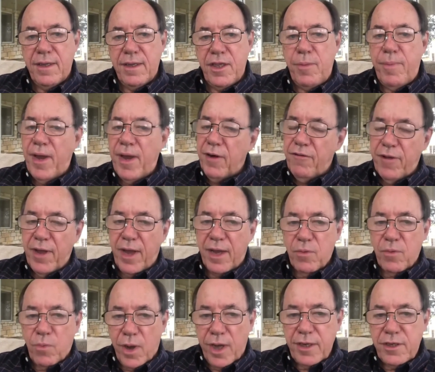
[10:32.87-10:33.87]
you better find
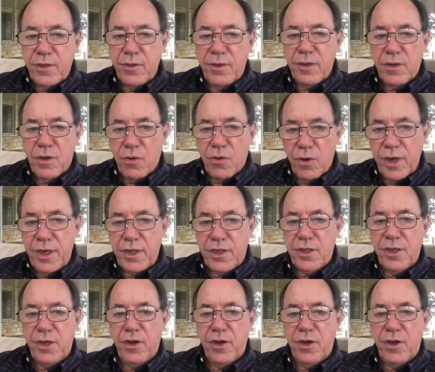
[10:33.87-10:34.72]
a way to increase